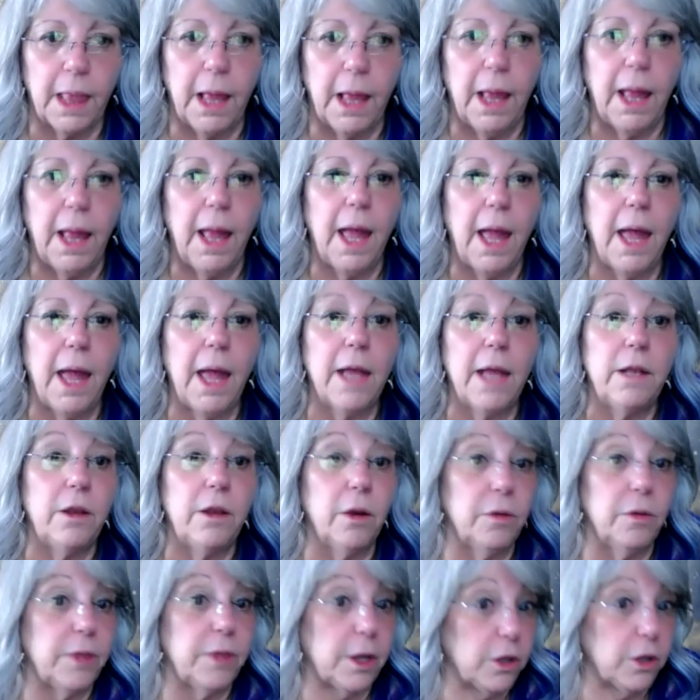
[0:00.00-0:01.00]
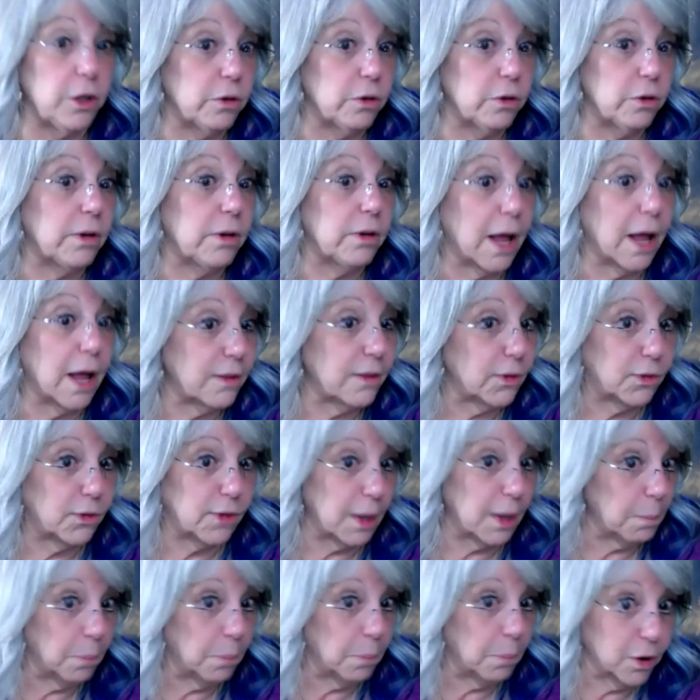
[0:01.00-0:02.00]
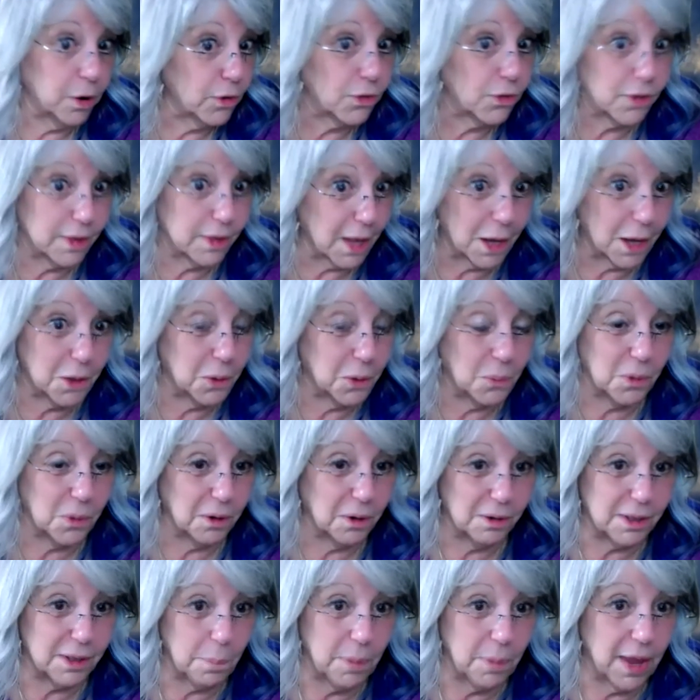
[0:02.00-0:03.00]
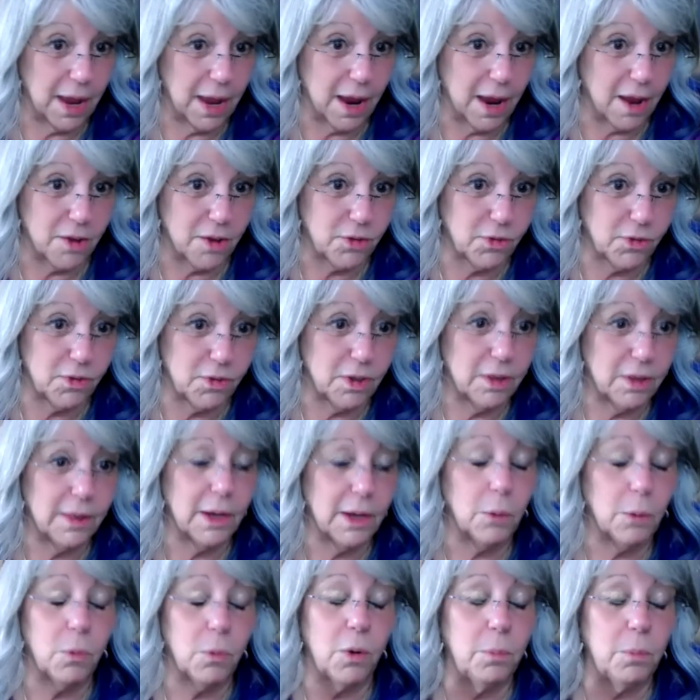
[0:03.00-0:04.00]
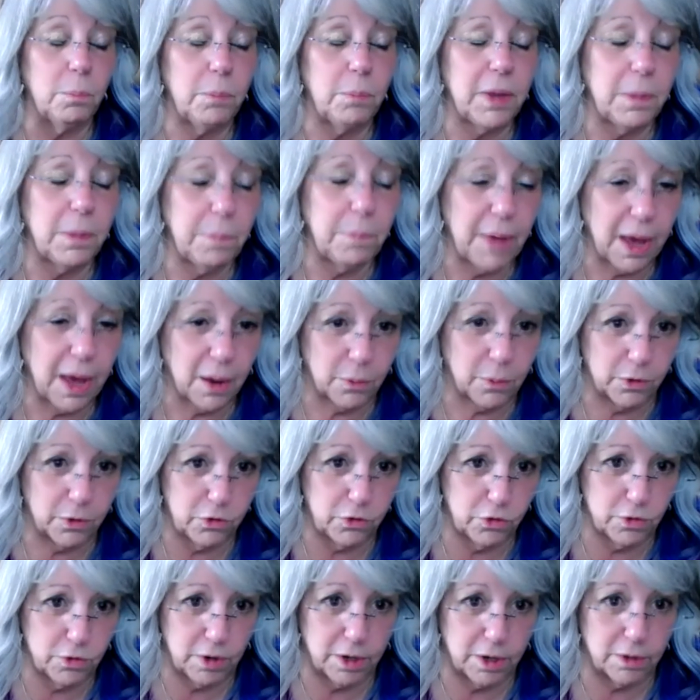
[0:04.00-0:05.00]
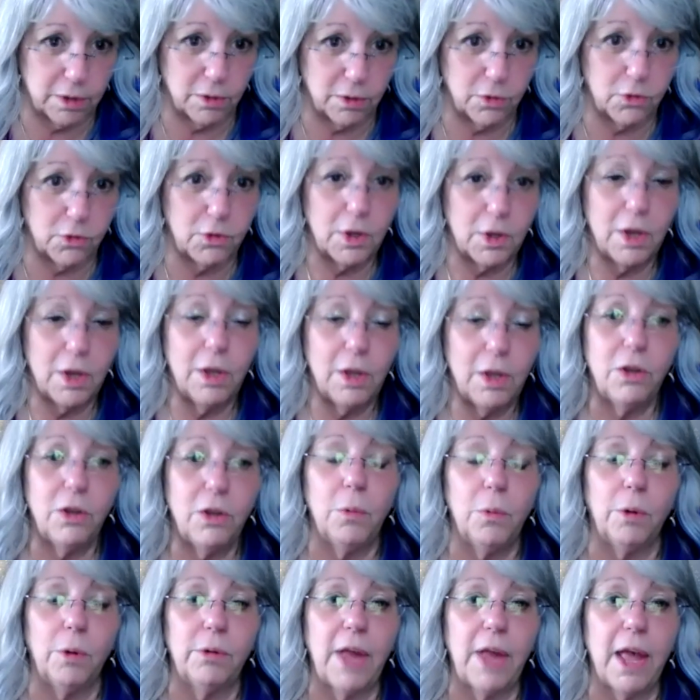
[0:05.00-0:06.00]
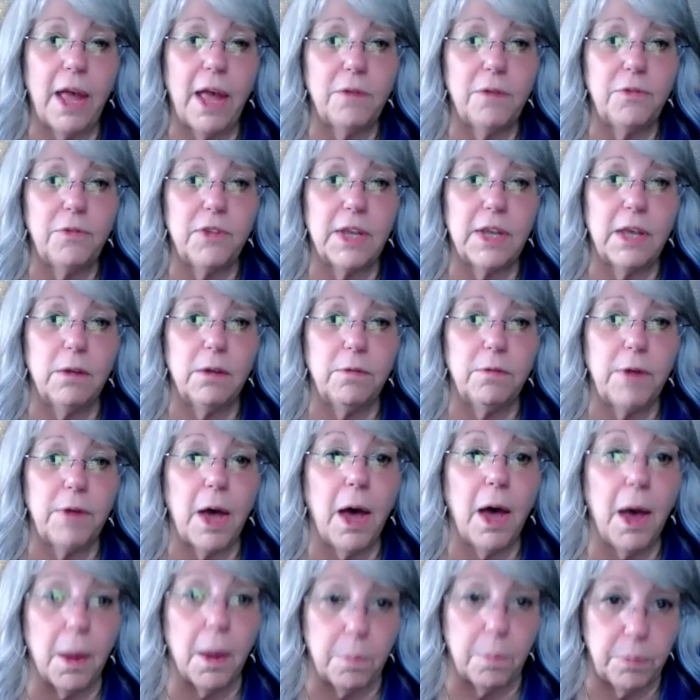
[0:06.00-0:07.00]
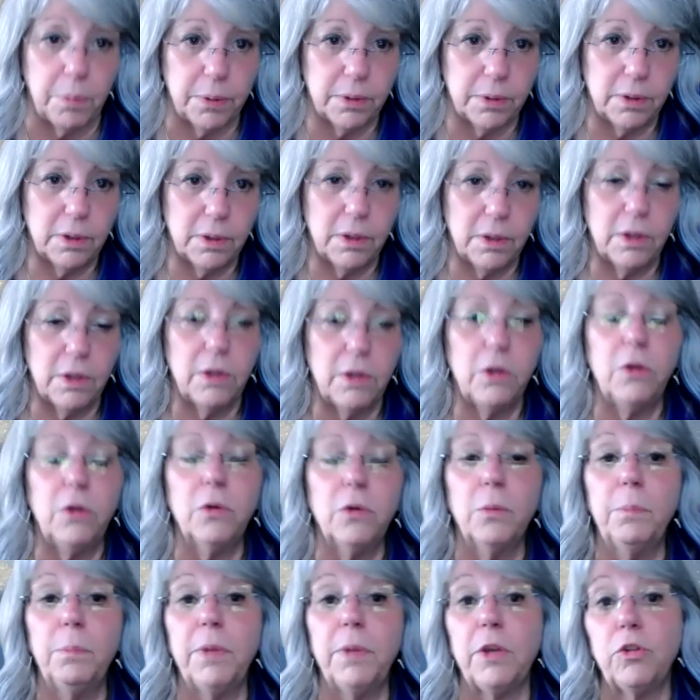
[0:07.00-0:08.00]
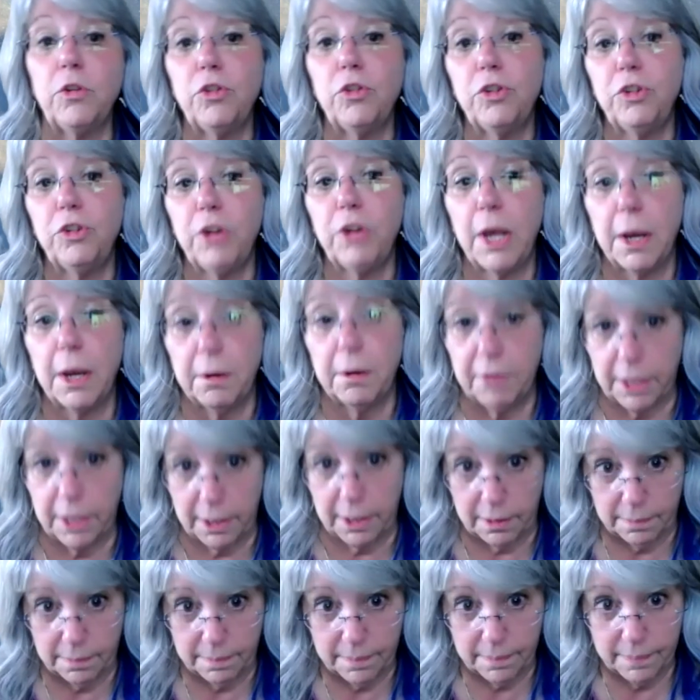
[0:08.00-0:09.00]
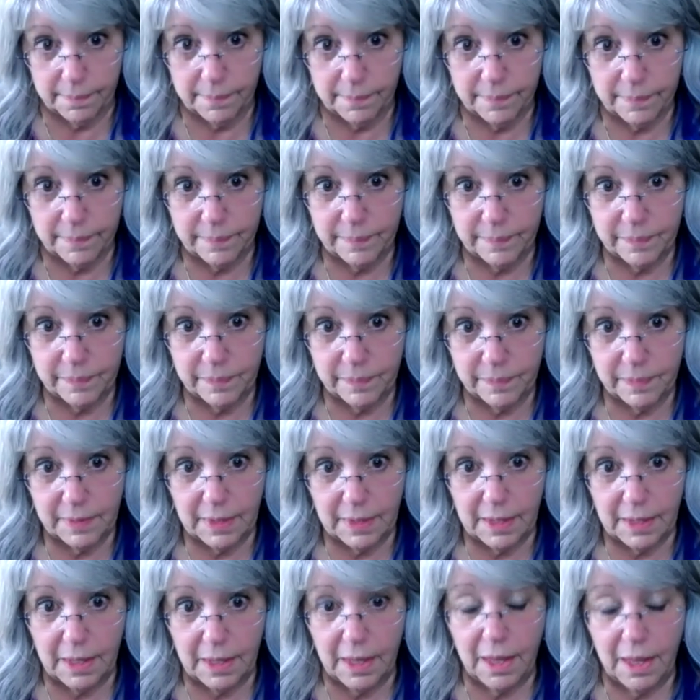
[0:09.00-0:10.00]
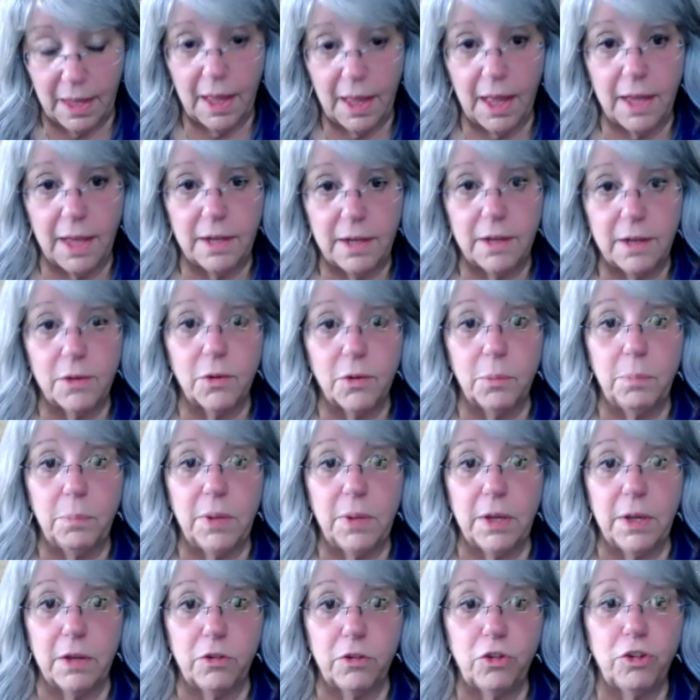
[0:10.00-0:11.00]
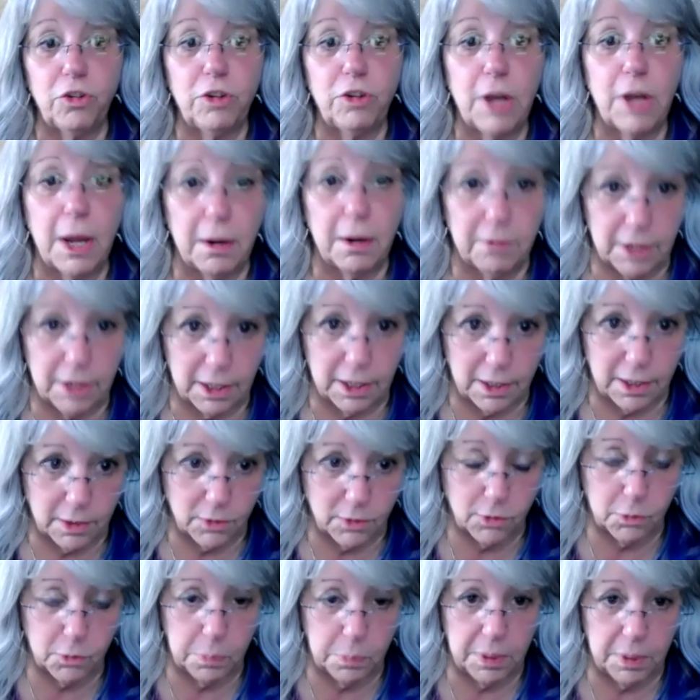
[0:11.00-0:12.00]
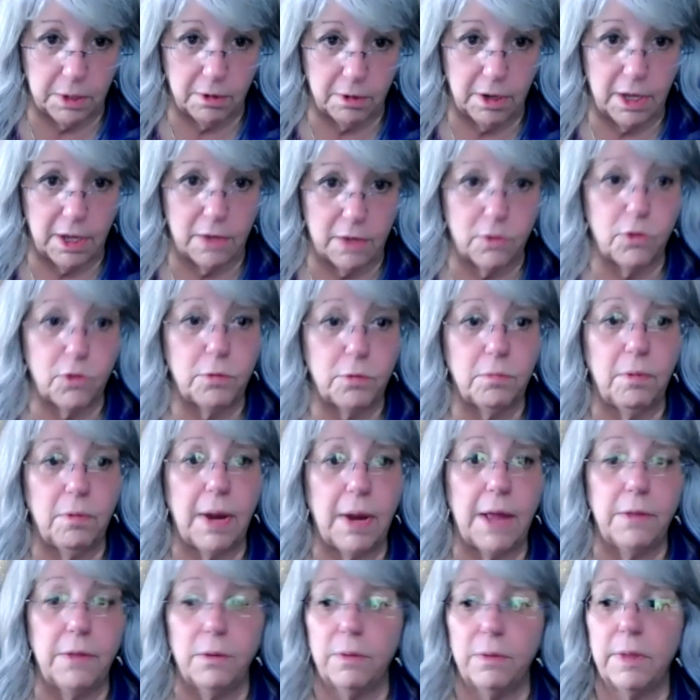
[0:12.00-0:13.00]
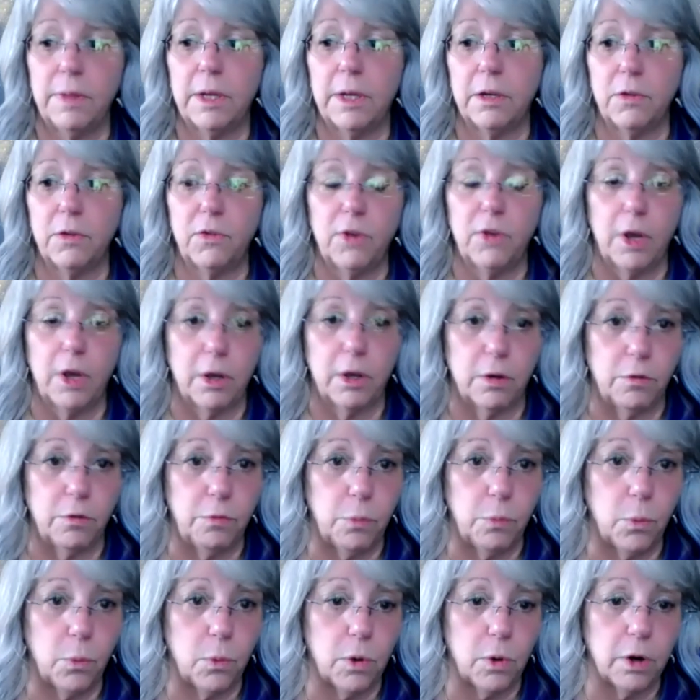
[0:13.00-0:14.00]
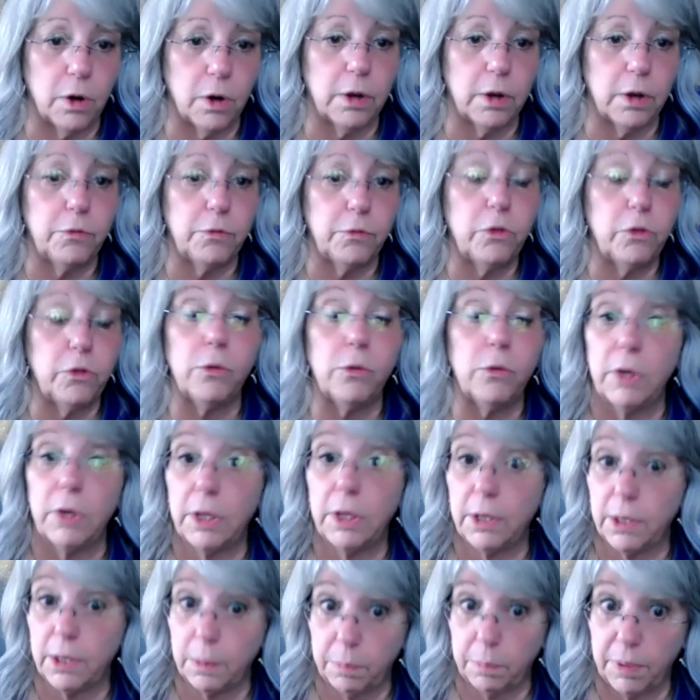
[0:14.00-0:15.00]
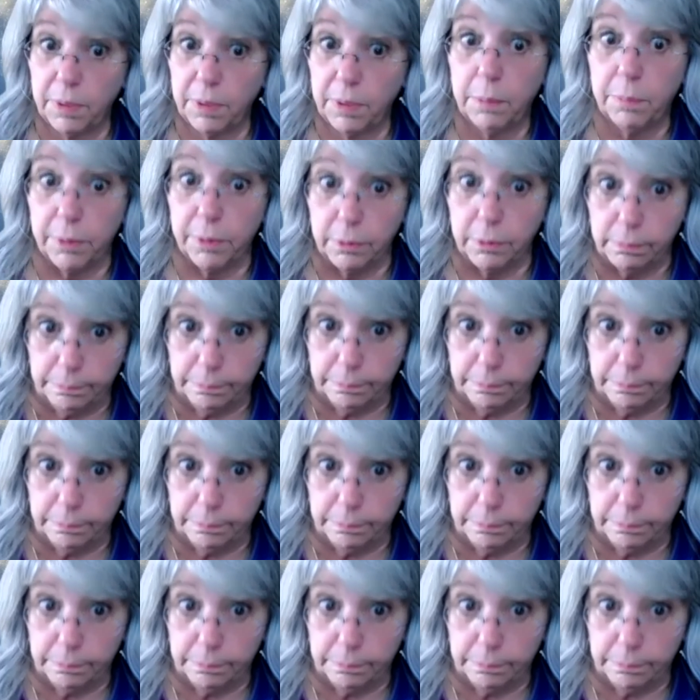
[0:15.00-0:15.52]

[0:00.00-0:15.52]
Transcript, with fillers: And know that you're not the same person that you were in the past. There won't be power struggles. You won't have to give up. You'll be sharing. And it'll be a sharing experience rather than a tug of war of two needy people.